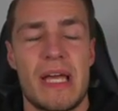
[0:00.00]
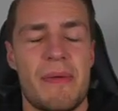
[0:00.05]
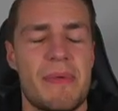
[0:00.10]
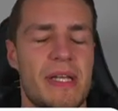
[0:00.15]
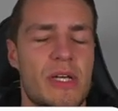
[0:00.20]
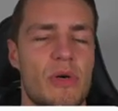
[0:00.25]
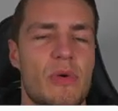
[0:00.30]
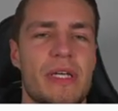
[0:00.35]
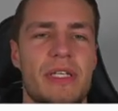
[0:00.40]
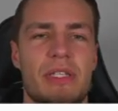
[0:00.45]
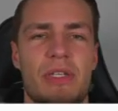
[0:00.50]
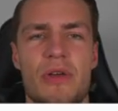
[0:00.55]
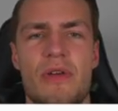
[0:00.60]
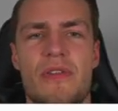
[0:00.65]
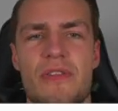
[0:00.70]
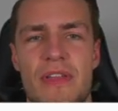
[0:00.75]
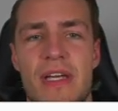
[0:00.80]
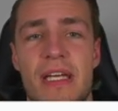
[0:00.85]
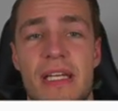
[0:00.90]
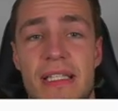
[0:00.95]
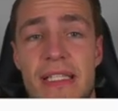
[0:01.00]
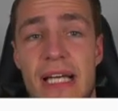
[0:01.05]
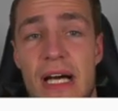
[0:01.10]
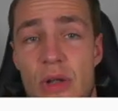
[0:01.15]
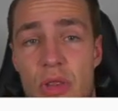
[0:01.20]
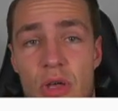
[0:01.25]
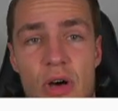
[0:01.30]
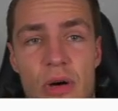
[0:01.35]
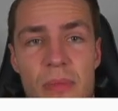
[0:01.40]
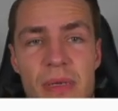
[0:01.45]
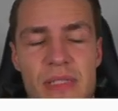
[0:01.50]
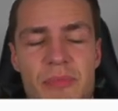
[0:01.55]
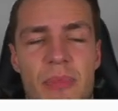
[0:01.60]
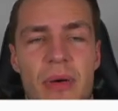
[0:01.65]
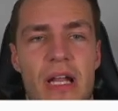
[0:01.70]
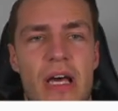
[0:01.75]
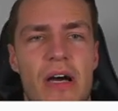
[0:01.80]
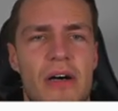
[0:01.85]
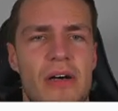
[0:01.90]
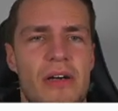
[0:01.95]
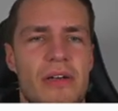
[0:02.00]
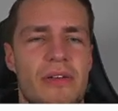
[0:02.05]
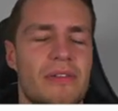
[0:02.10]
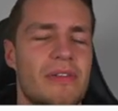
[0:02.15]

let me know what you think down in the comments below.